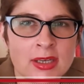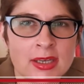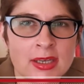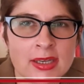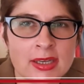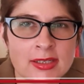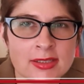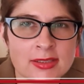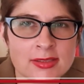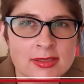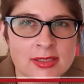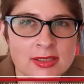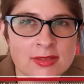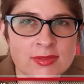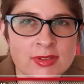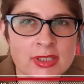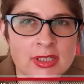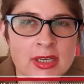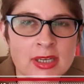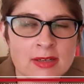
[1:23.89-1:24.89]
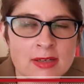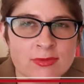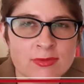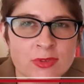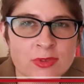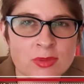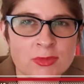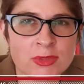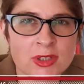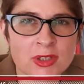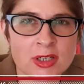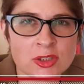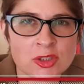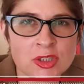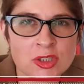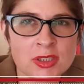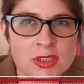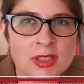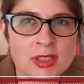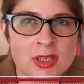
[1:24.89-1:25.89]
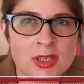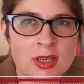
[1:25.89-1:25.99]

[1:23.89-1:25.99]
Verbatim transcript: in T V and film production.